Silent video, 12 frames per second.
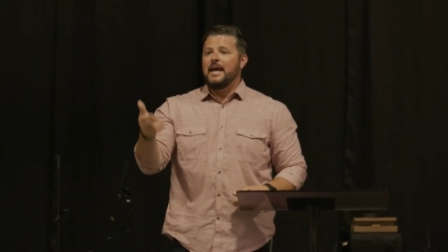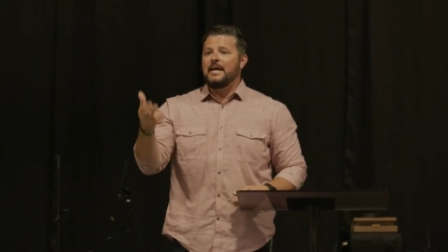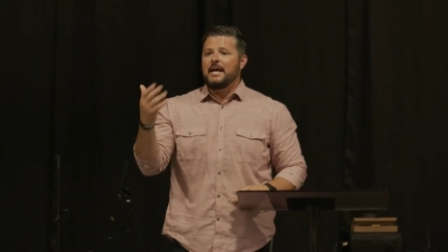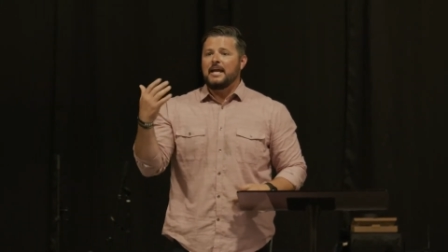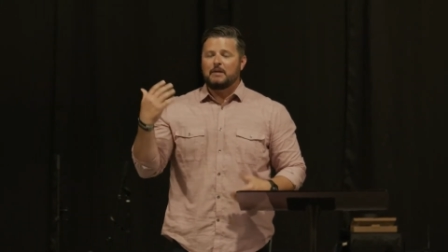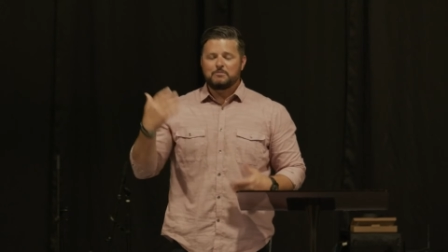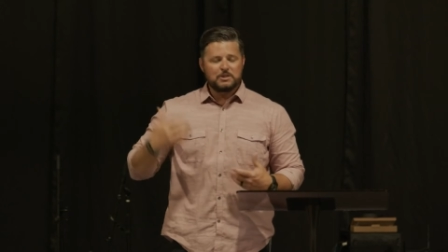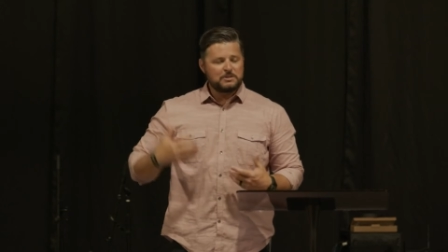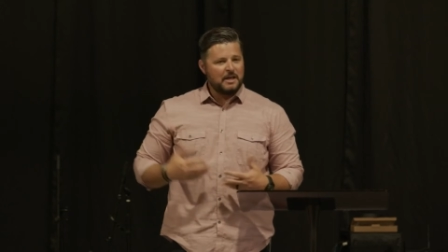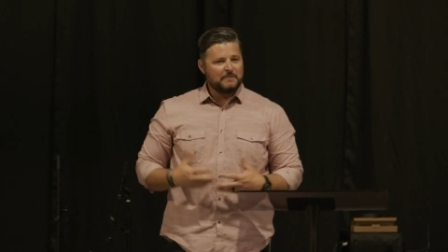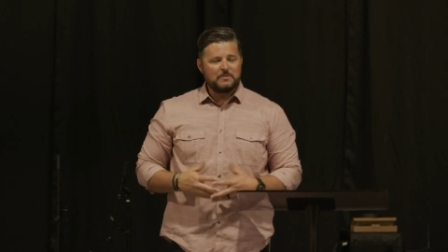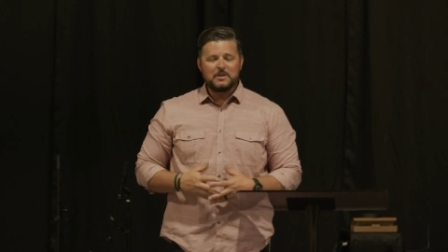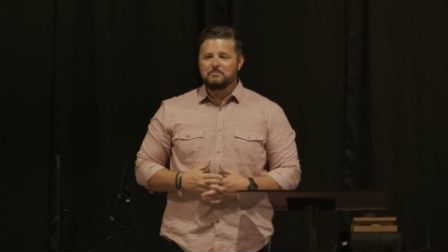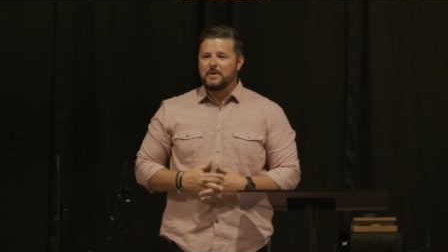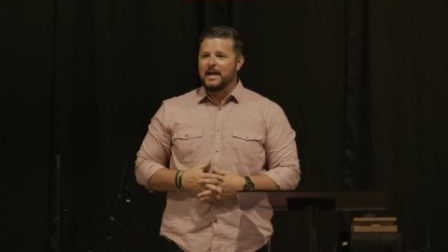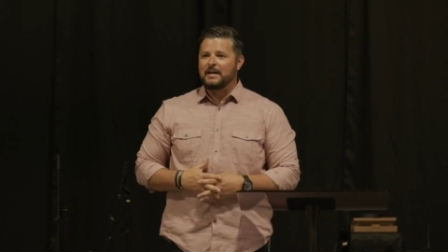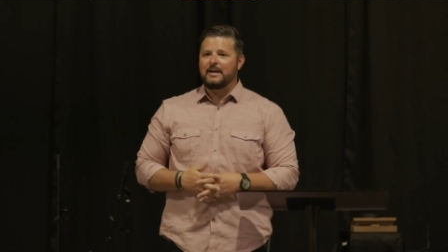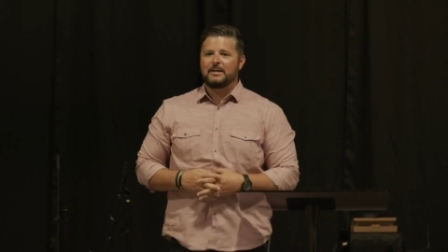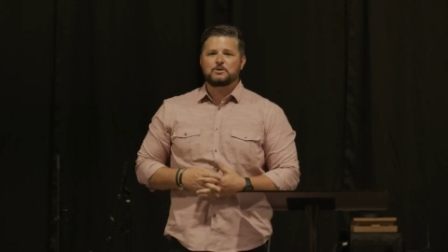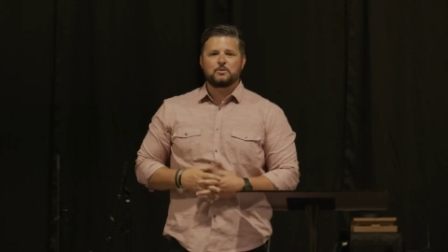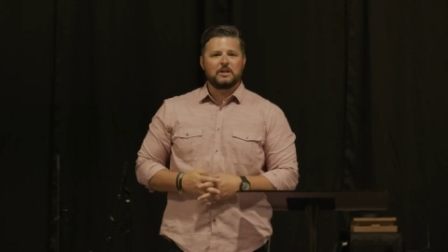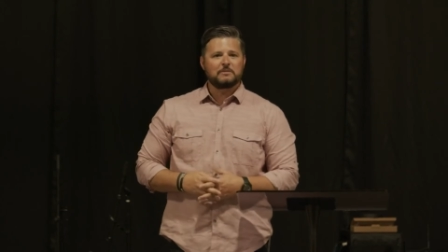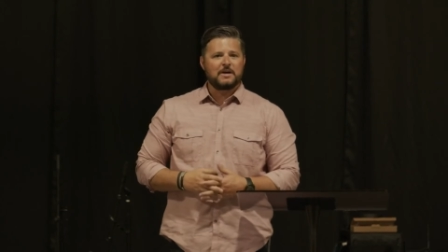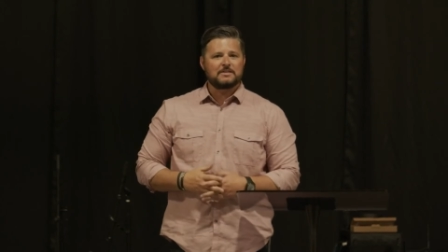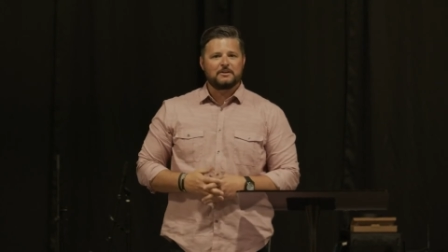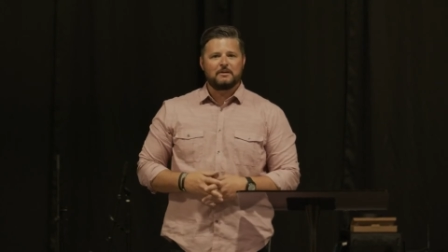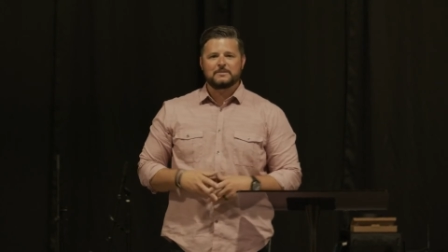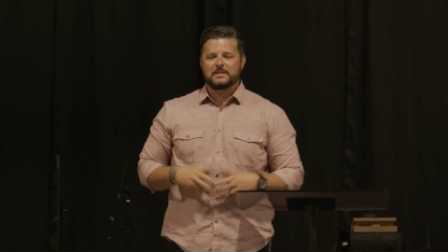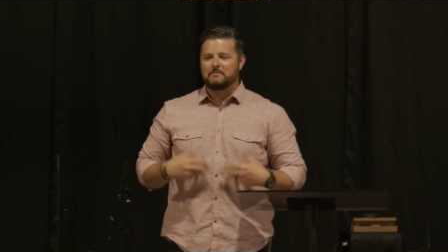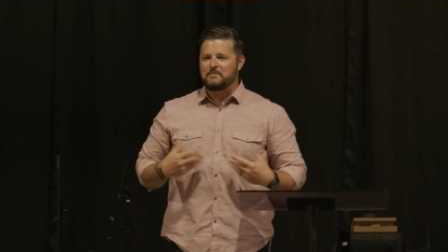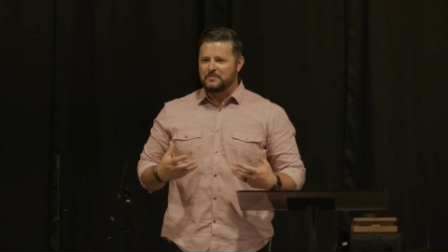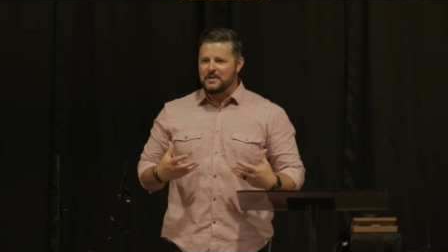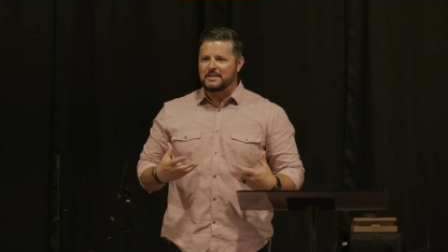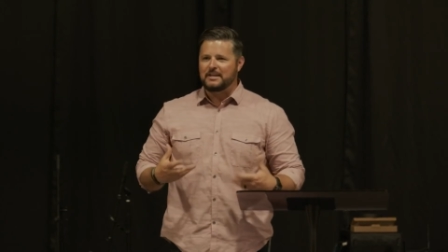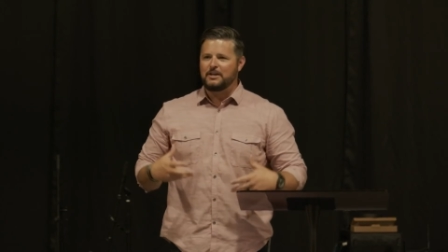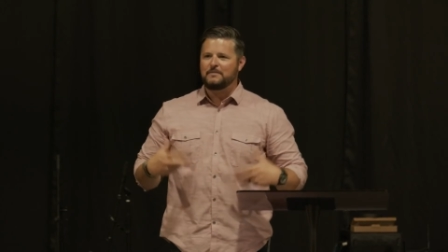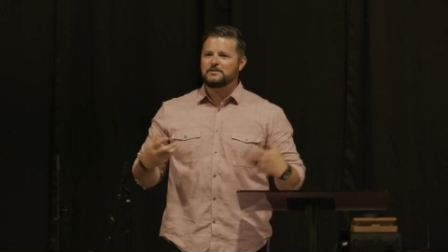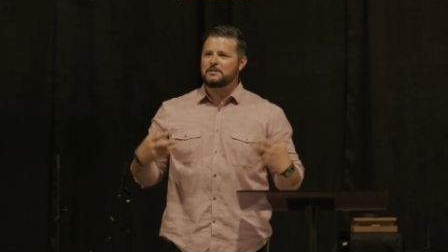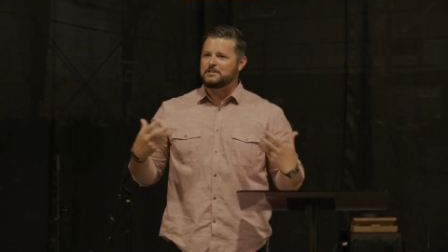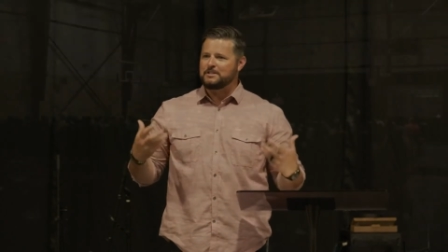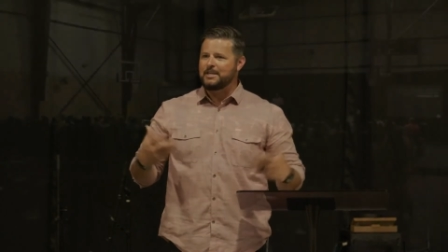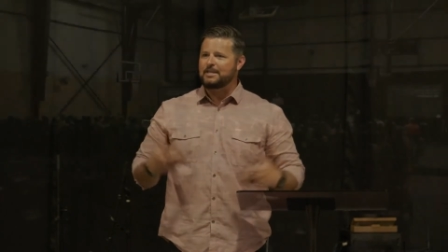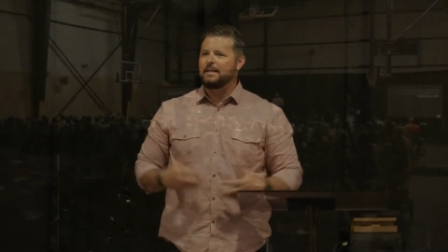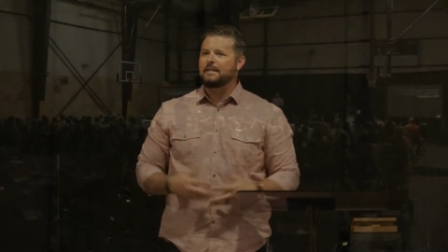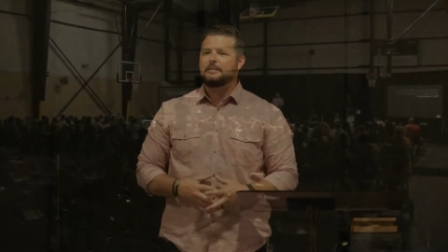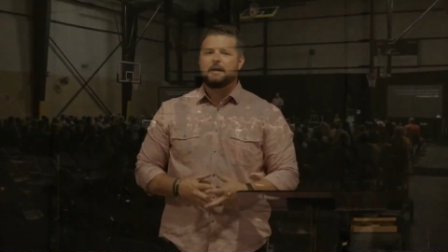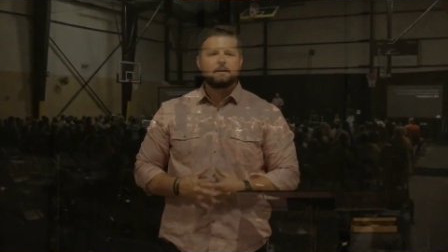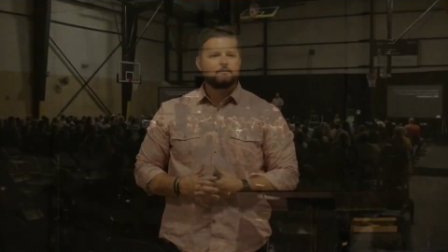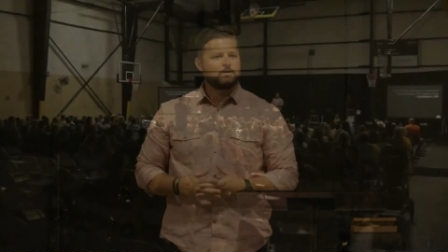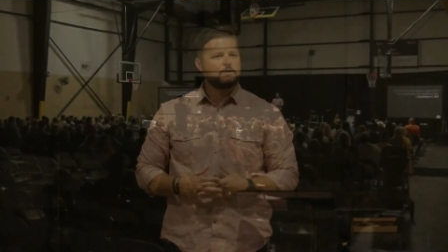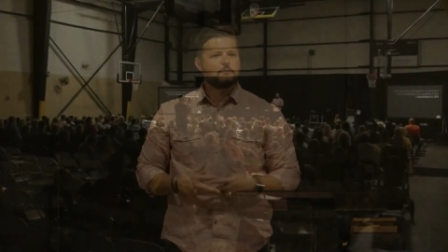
And, and I'm just, I'm in the back kind of twiddling my thumbs and I'm thinking, you ever just think like, God,